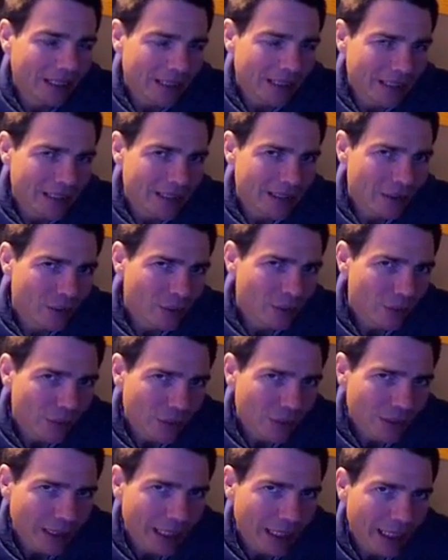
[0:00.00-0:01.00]
it's
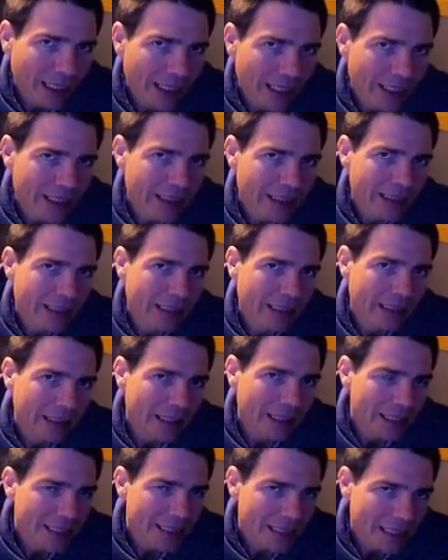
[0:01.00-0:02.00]
through that
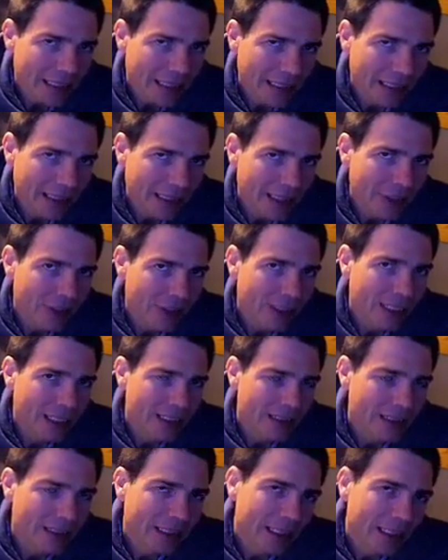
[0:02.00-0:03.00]
listening that you're
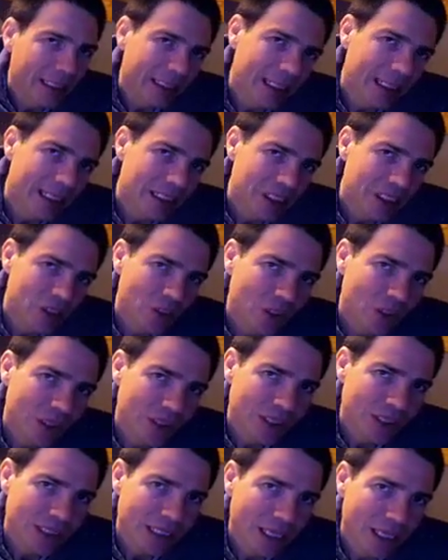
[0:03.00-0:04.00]
going to get to know
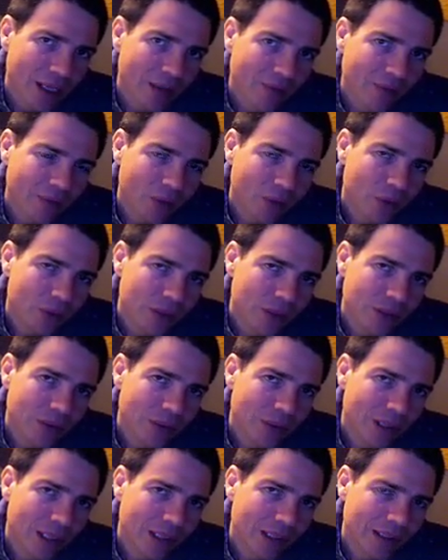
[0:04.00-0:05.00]
yourself, who you
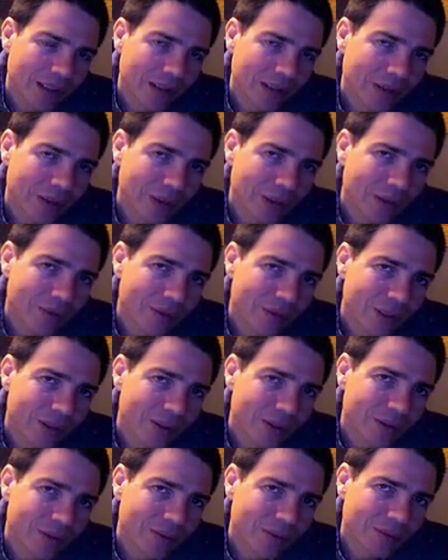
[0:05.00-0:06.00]
are at the core of
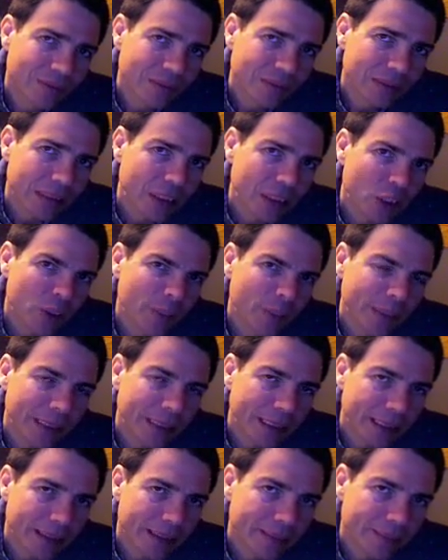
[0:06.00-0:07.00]
your inner
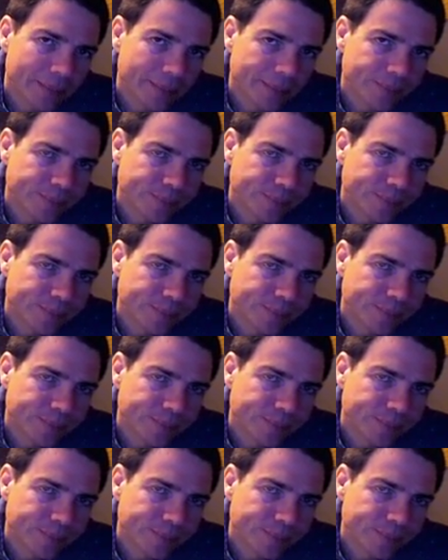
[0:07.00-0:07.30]
being.